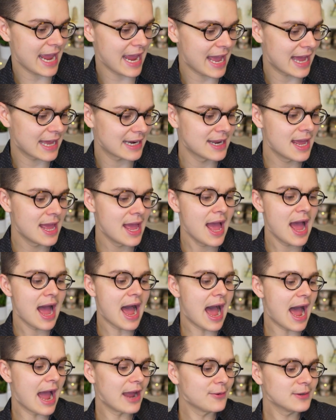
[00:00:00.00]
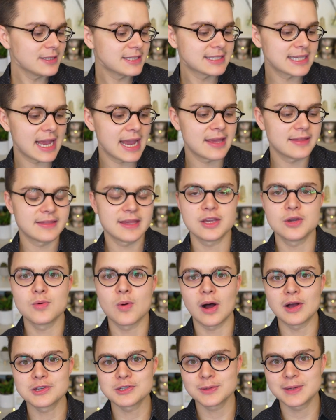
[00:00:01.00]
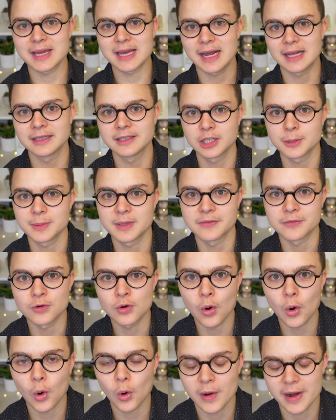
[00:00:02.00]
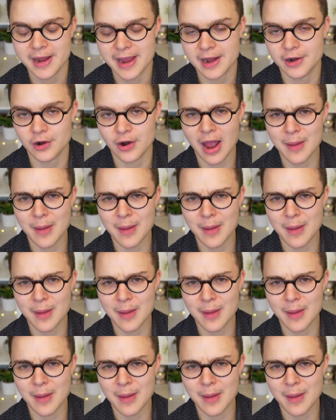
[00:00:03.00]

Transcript: And I would say that you also get a little bit of coriander.